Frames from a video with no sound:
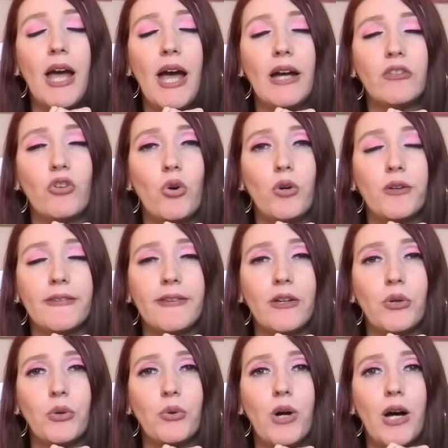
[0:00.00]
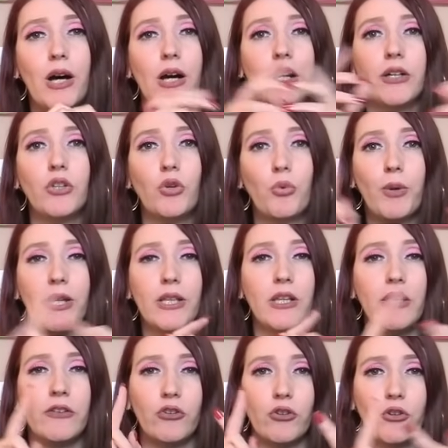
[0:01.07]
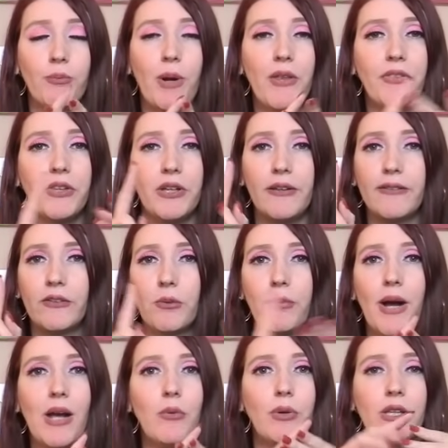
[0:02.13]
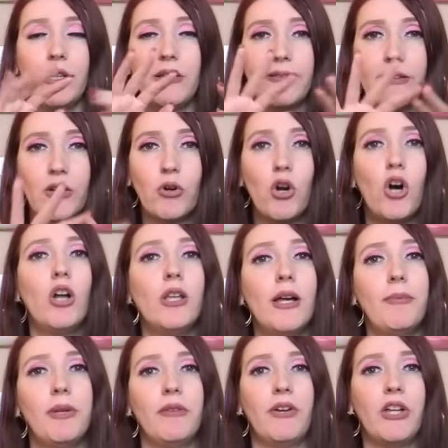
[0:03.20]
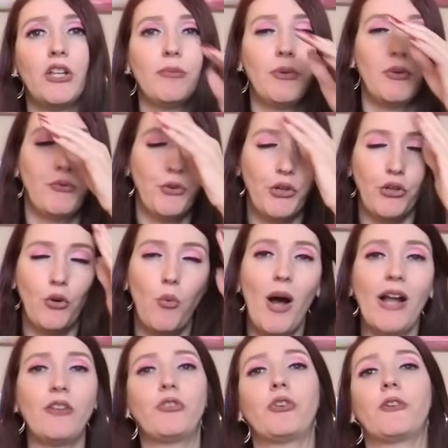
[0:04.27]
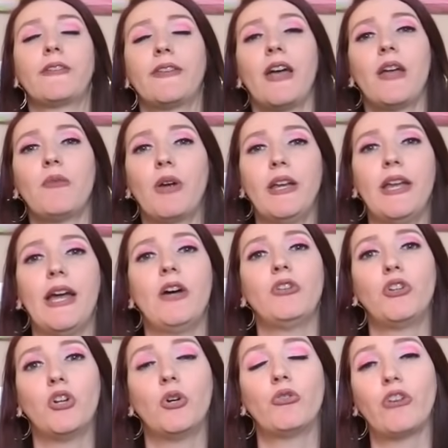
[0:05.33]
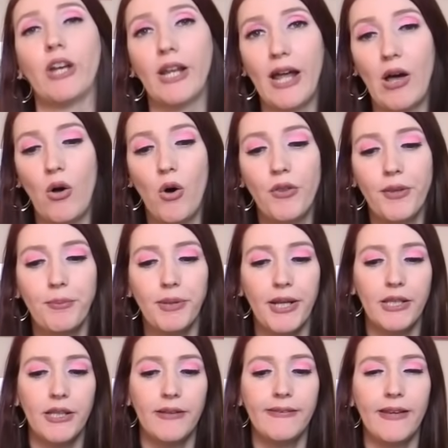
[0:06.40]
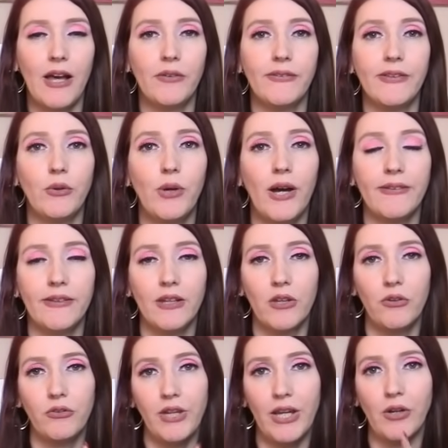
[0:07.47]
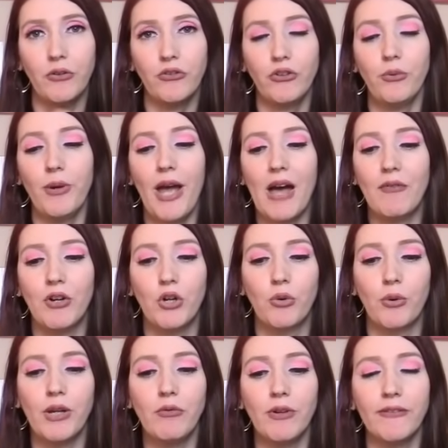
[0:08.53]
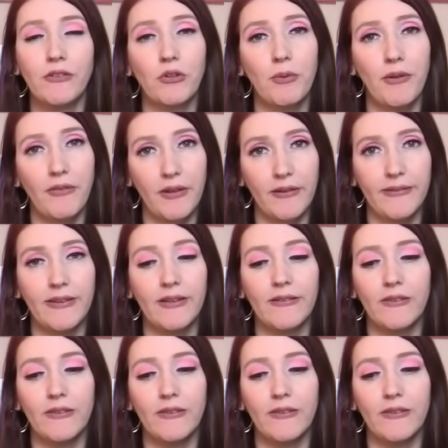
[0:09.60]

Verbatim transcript: and also uh, your weeklies, your monthlies, your bi weeklies. They're all up and available for you to watch for your sign right now. You can go check it out on the playlist. I'll see you guys another day or two. Have a great rest of your month, and I'll see you